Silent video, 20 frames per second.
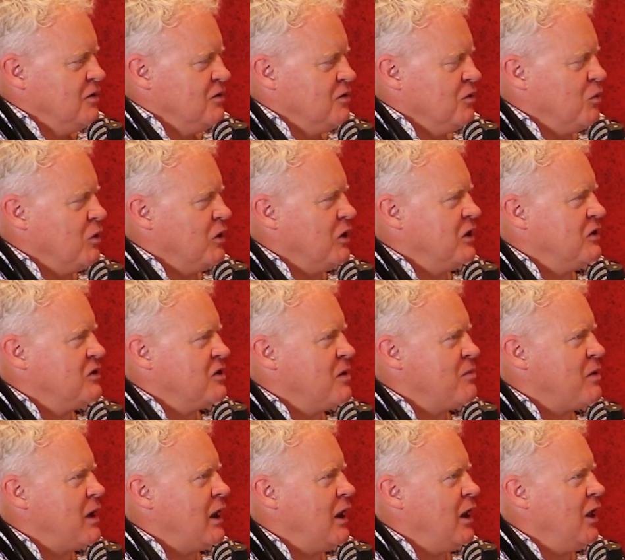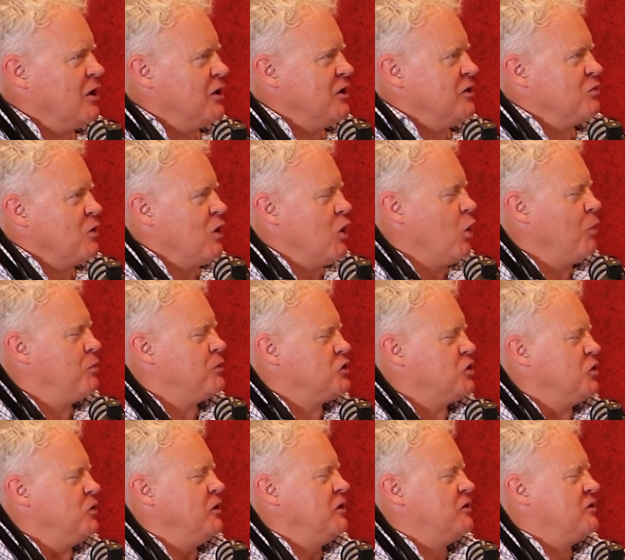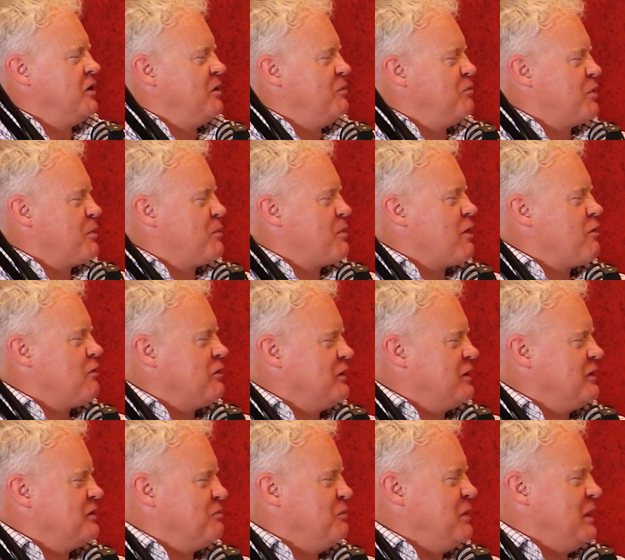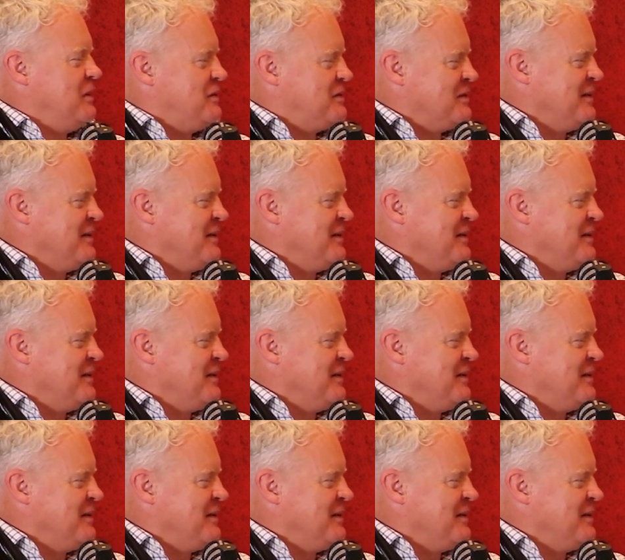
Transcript: So what do they say about luck? It's where opportunity and preparedness meet.